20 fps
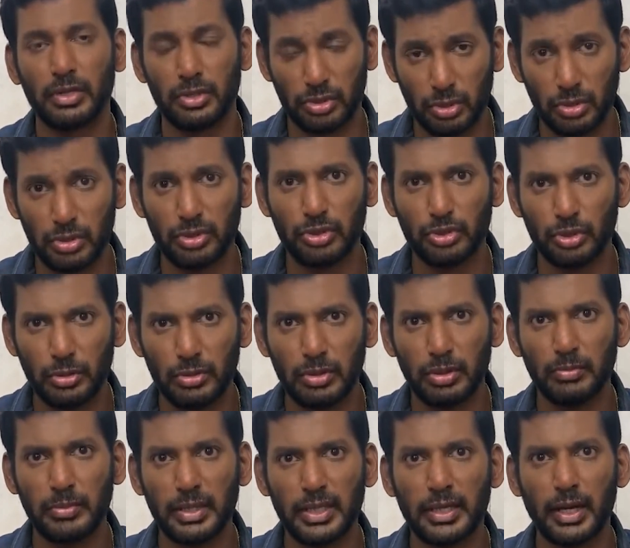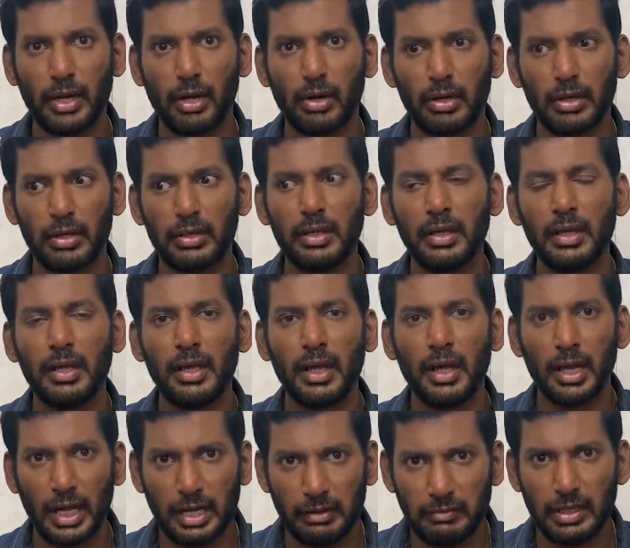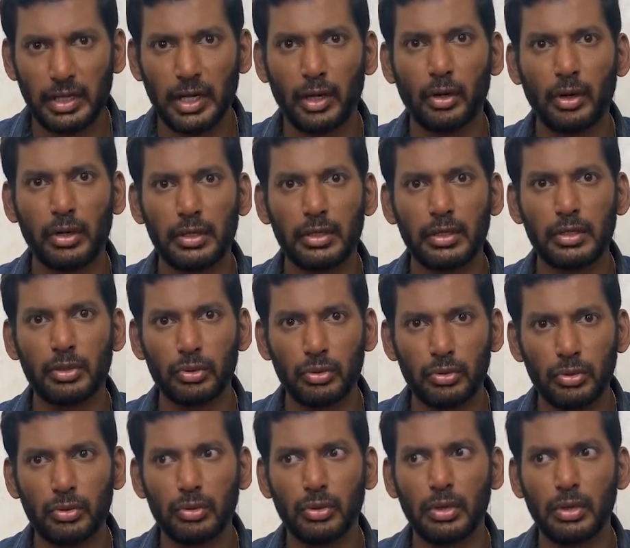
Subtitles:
should be recorded, and we recorded it to